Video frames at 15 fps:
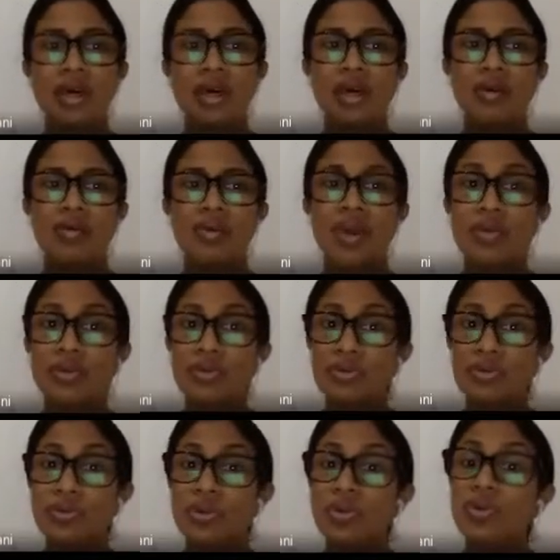we have to
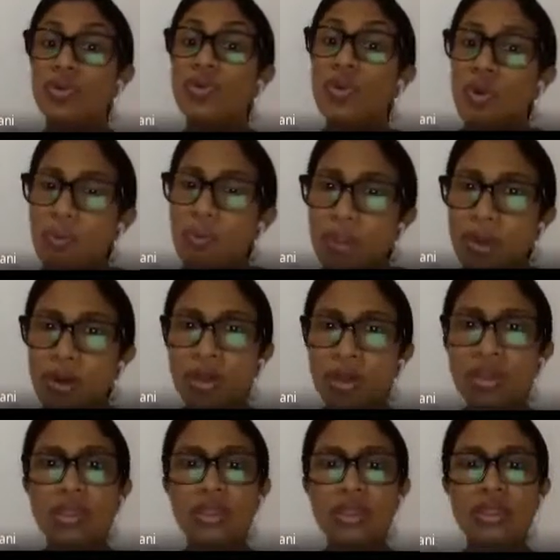go
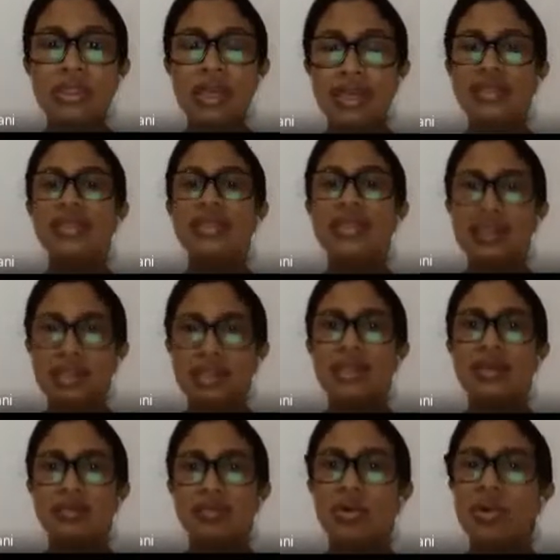beyond the
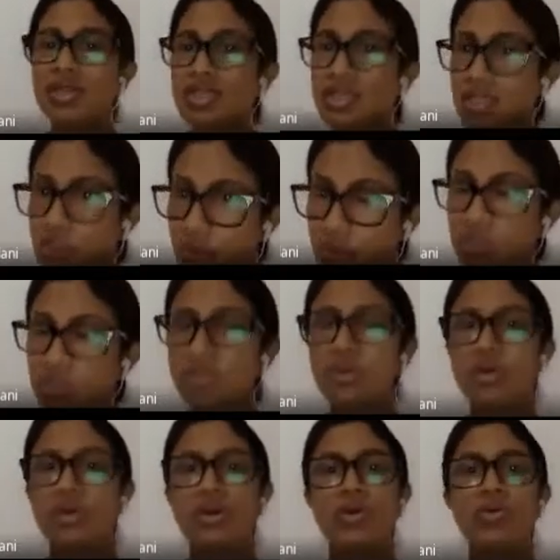existing policy tools
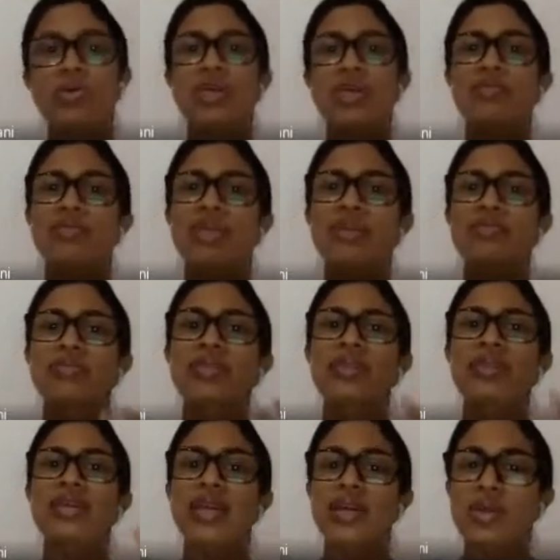or sometimes the
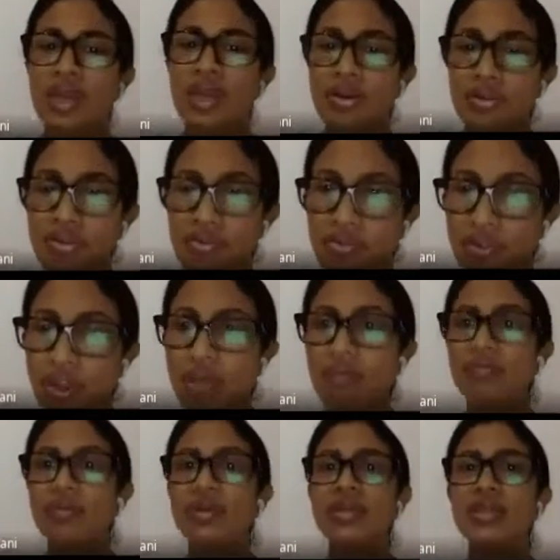regulatory
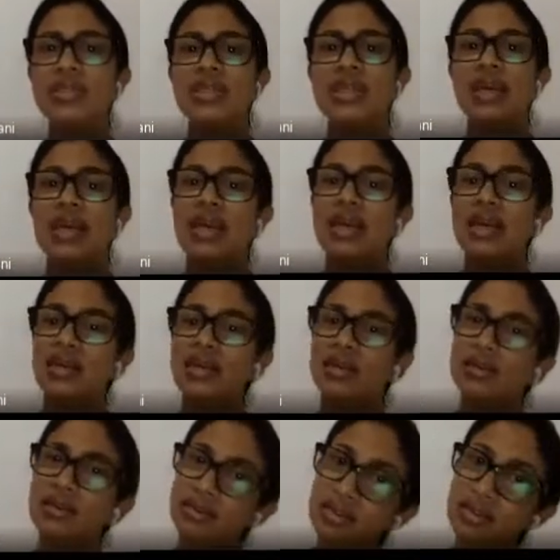frameworks
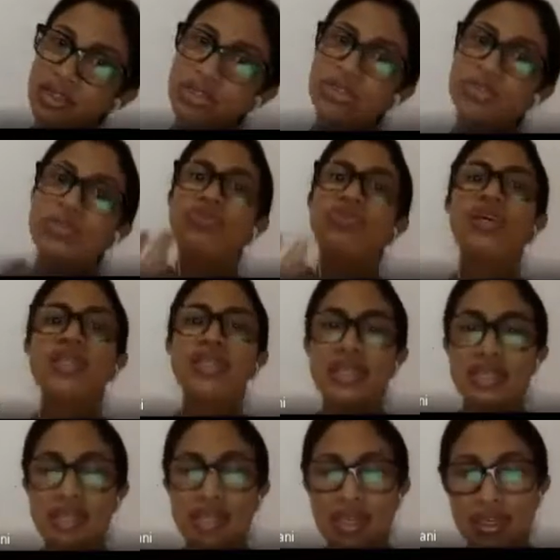to
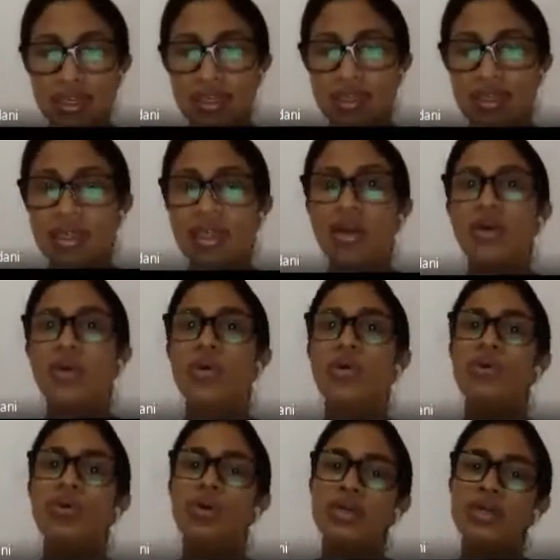facilitate
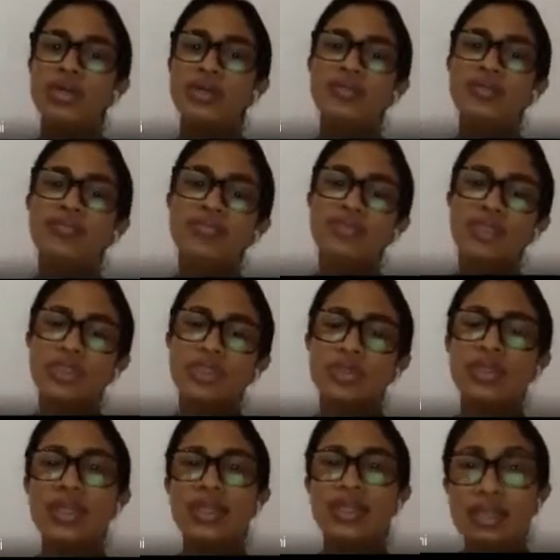or
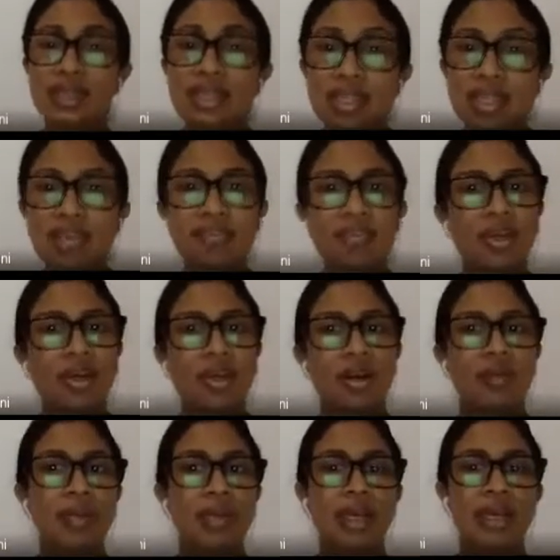that rescue the
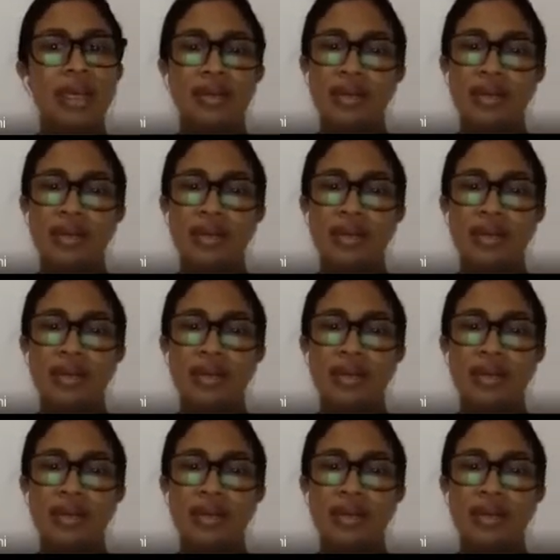economy, like